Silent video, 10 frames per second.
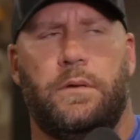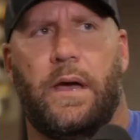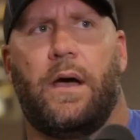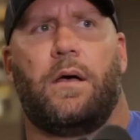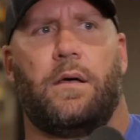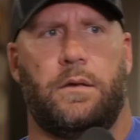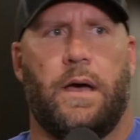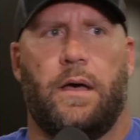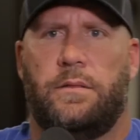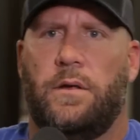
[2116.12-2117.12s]

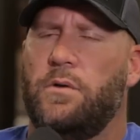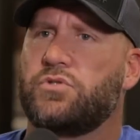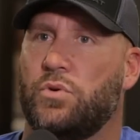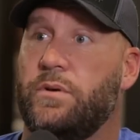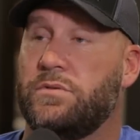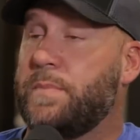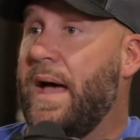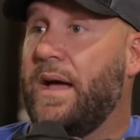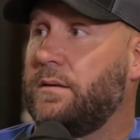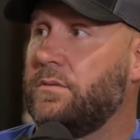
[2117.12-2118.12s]
Yeah. No, it was cool. It was
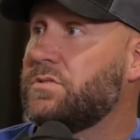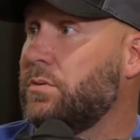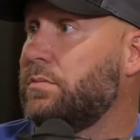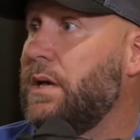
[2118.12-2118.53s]
packed. That was cool.